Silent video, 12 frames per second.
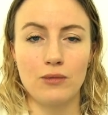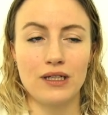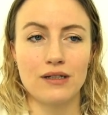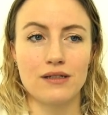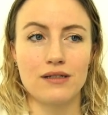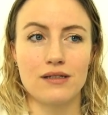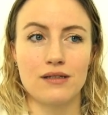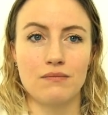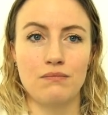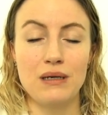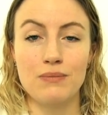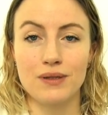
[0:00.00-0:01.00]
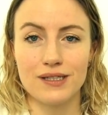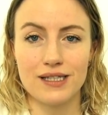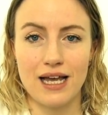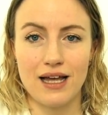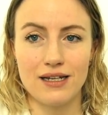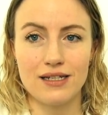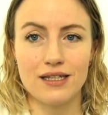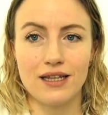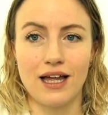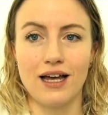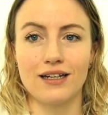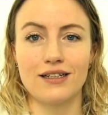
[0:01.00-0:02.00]
because people said
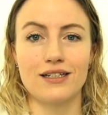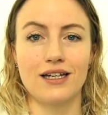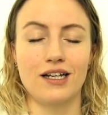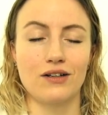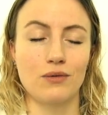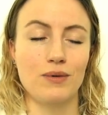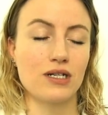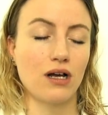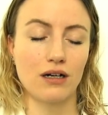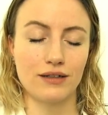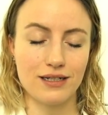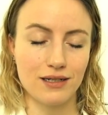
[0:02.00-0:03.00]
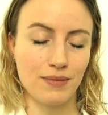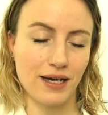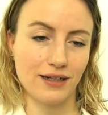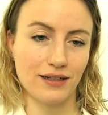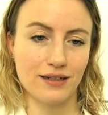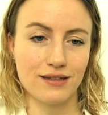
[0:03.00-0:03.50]
that it could be tolerated better.